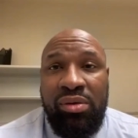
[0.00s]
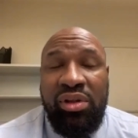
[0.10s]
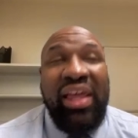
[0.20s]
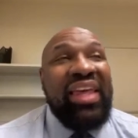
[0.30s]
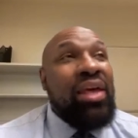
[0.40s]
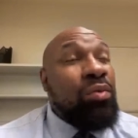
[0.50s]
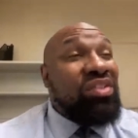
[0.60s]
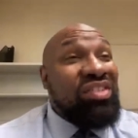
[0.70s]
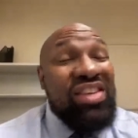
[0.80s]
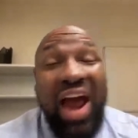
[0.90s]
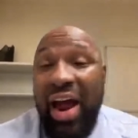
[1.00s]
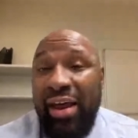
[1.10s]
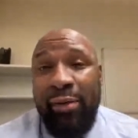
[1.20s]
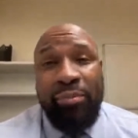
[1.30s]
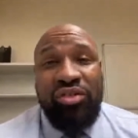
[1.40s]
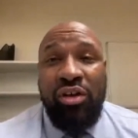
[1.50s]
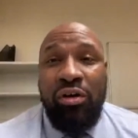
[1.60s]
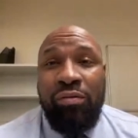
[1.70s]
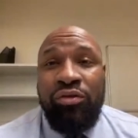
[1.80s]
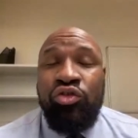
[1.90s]
Like he was not
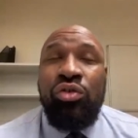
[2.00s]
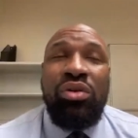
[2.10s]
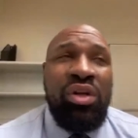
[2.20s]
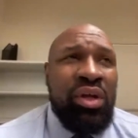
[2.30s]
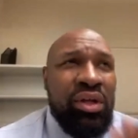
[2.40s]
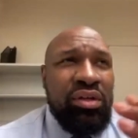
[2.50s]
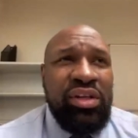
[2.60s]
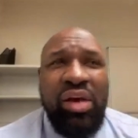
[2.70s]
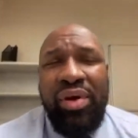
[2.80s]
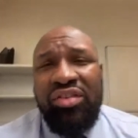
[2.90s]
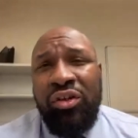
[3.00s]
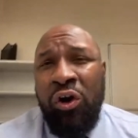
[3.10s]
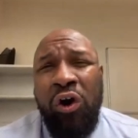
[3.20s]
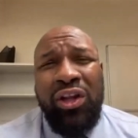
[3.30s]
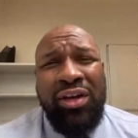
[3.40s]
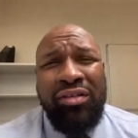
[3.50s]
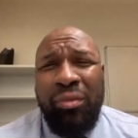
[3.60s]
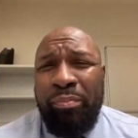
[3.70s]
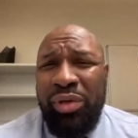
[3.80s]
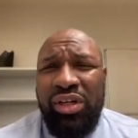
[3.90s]
himself. Darius Garland is
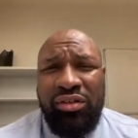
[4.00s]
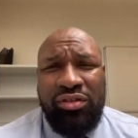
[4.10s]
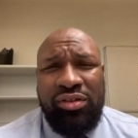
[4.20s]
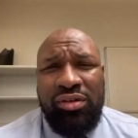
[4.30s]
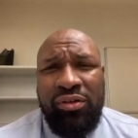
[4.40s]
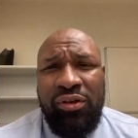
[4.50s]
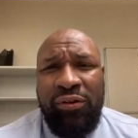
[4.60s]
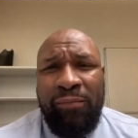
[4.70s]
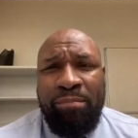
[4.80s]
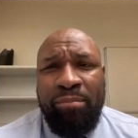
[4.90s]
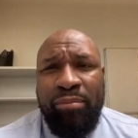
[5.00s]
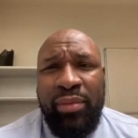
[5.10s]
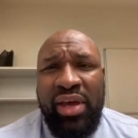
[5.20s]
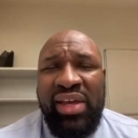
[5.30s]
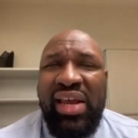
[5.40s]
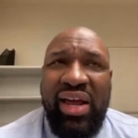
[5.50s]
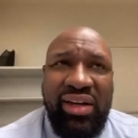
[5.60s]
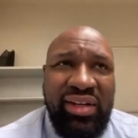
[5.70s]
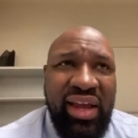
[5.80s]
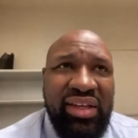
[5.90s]
a beast. And
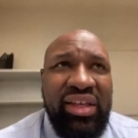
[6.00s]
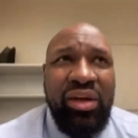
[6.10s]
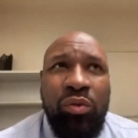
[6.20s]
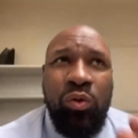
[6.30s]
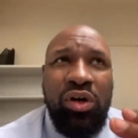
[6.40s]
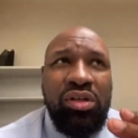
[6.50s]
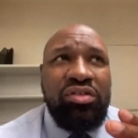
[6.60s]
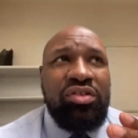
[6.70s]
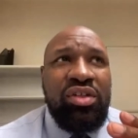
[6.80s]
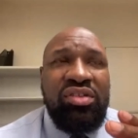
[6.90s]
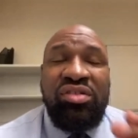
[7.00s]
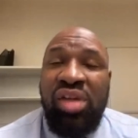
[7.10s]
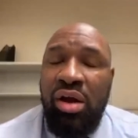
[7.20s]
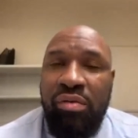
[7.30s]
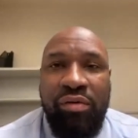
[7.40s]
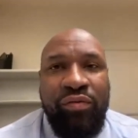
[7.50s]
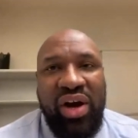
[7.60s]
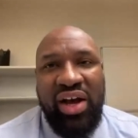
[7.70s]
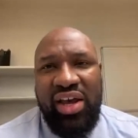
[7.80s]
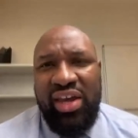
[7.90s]
that kid was
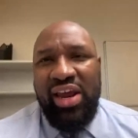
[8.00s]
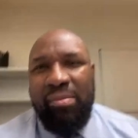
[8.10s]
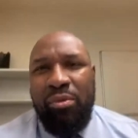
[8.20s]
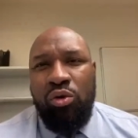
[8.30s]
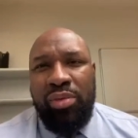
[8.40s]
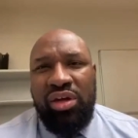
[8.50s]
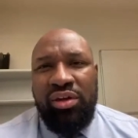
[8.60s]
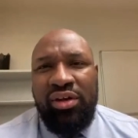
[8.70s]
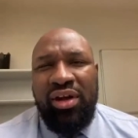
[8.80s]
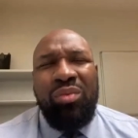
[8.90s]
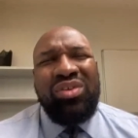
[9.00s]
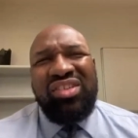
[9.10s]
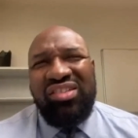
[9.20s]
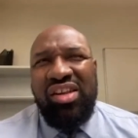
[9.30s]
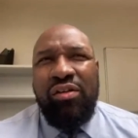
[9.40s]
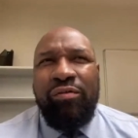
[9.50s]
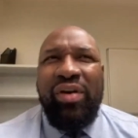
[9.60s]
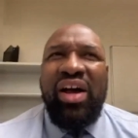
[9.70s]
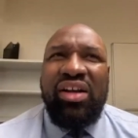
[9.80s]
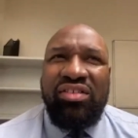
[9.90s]
terrified in that moment. I won't say
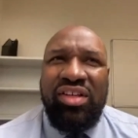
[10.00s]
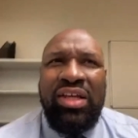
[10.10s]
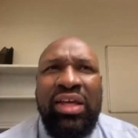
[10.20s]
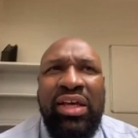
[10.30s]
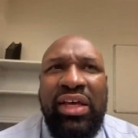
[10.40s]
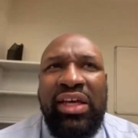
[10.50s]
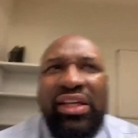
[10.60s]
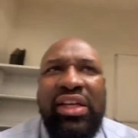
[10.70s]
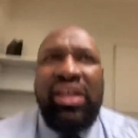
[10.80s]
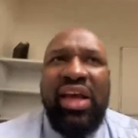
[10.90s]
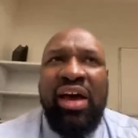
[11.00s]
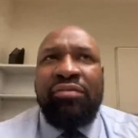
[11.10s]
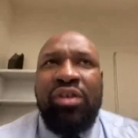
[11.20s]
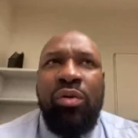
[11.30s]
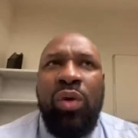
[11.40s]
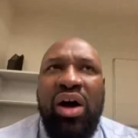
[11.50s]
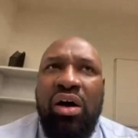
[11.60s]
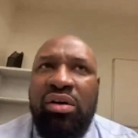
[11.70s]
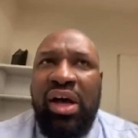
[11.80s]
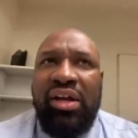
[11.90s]
terrified because he did after a
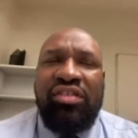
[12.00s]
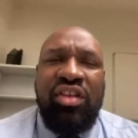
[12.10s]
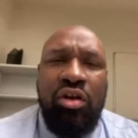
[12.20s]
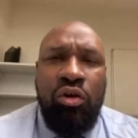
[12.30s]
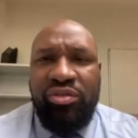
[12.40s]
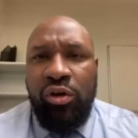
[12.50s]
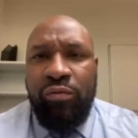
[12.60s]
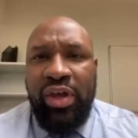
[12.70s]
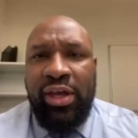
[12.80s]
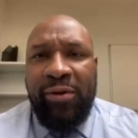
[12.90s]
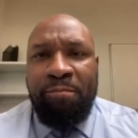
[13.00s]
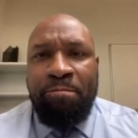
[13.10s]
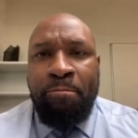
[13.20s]
while kind of settle himself in.